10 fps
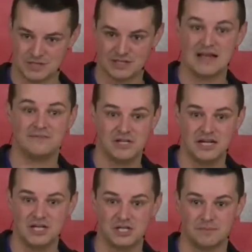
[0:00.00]
enslaved
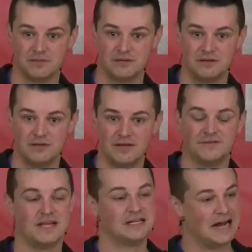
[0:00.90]
in Egypt.
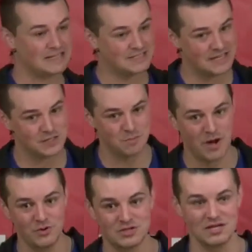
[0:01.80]
Then God sends
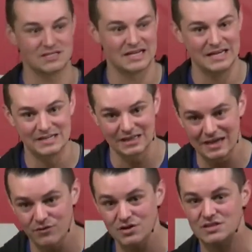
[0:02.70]
Moses, and he
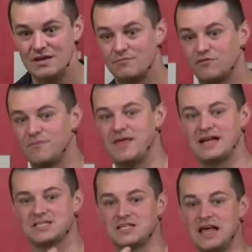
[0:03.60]
delivers them from
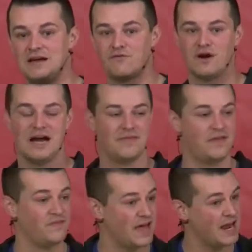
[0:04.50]
that slavery,
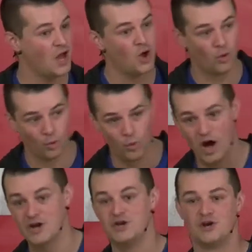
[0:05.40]
and then they
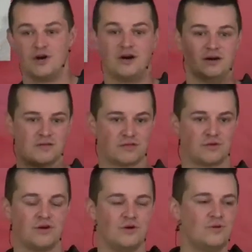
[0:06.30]
wander
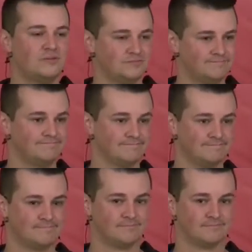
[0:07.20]
through
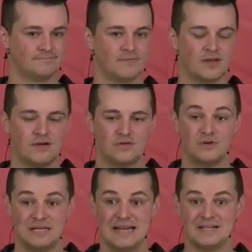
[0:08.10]

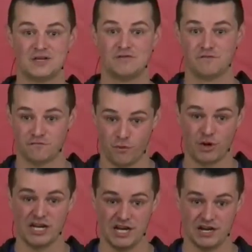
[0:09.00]
the desert for
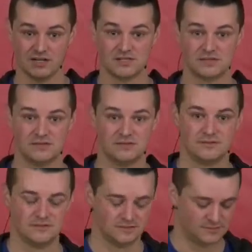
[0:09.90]
40 years.
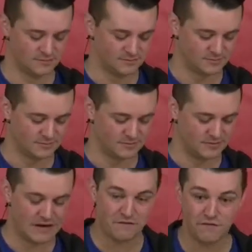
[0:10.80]
They